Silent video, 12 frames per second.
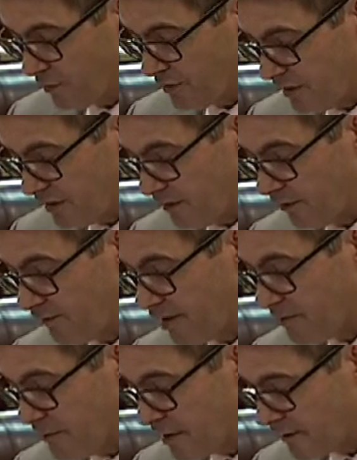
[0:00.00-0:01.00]
we did in a
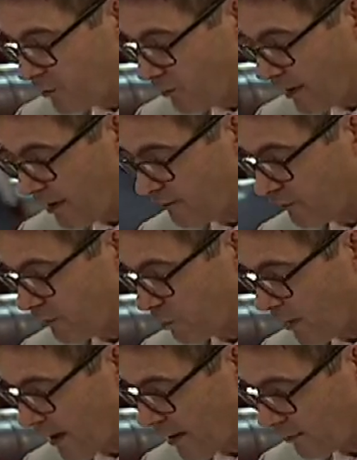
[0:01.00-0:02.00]
very meaningful way for the
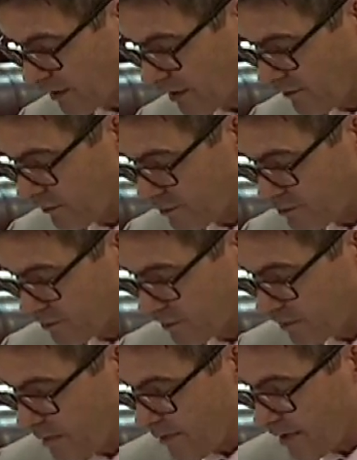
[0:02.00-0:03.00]
100th anniversary
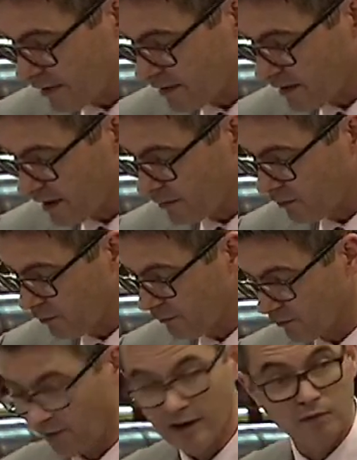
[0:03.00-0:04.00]
commemorating the end of
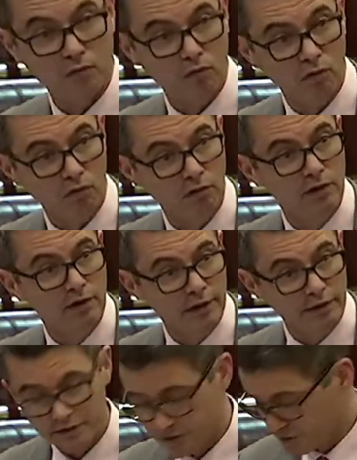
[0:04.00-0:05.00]
the Great War
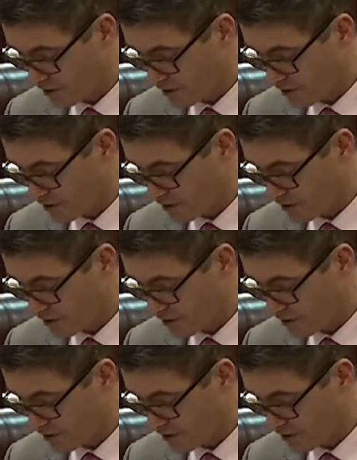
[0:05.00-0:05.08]
in this